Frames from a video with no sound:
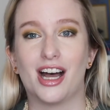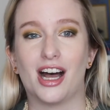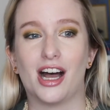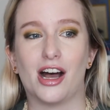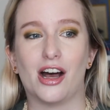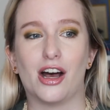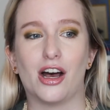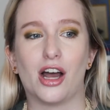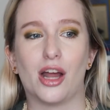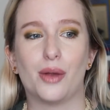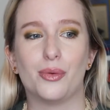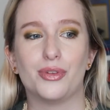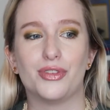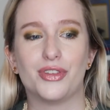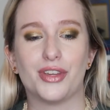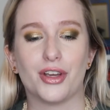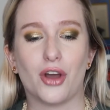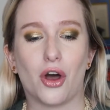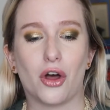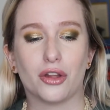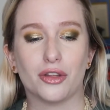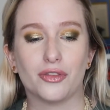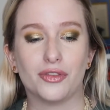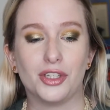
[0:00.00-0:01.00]
I would say
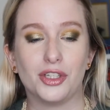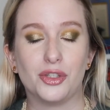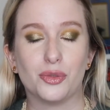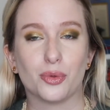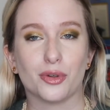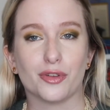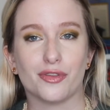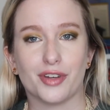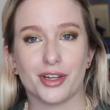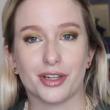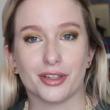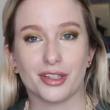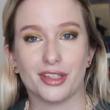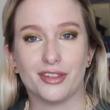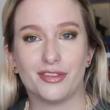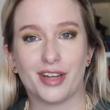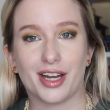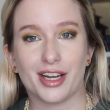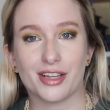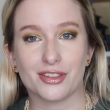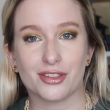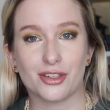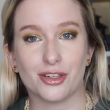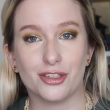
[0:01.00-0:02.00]
all of these were fairly
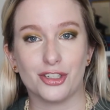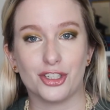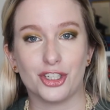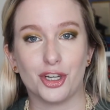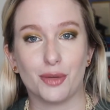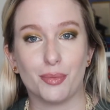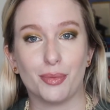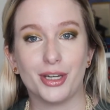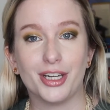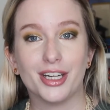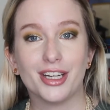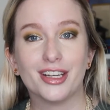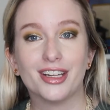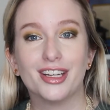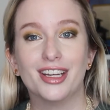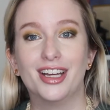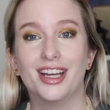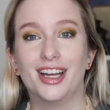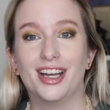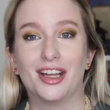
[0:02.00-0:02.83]
fast on shipping.